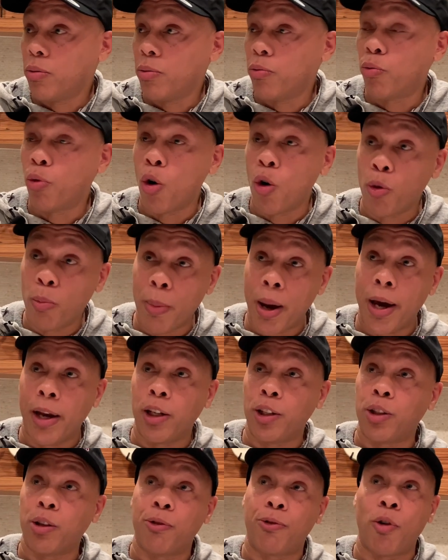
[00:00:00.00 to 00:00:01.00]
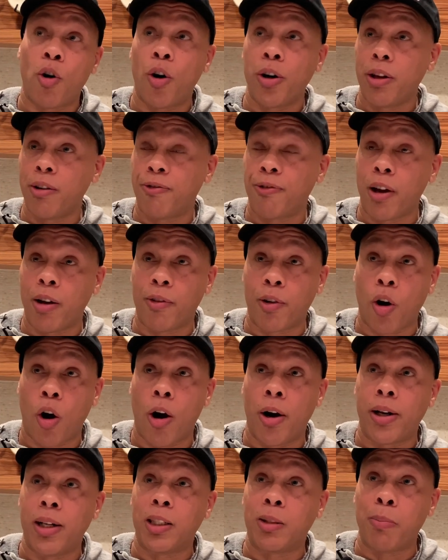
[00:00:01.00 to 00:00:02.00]
road manager for all your favorite
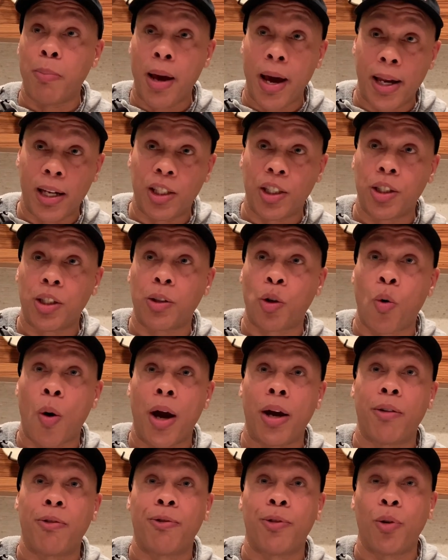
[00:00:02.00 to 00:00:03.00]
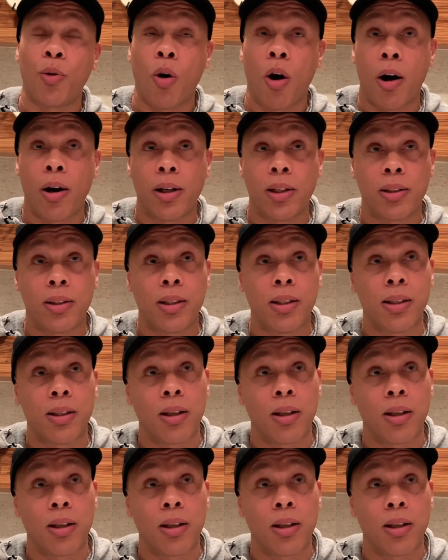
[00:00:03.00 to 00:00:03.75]
artists, manages quite a few artists. He's